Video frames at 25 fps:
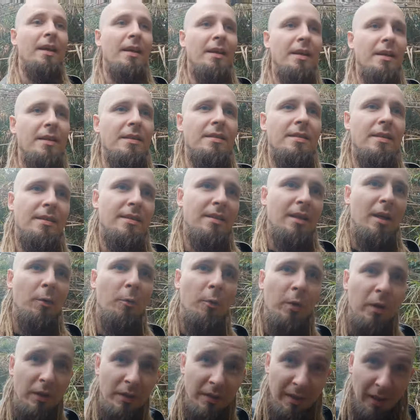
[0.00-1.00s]
is
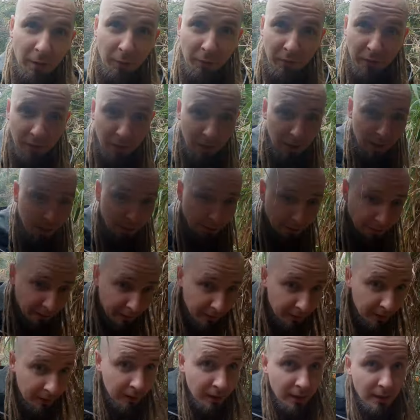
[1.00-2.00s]
somewhere down the line.
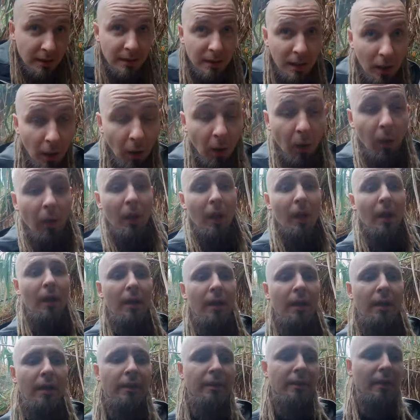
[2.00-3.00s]
So
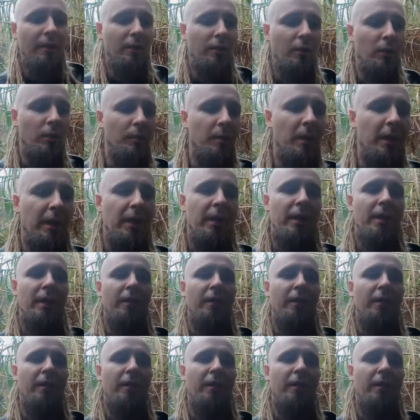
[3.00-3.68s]
that could be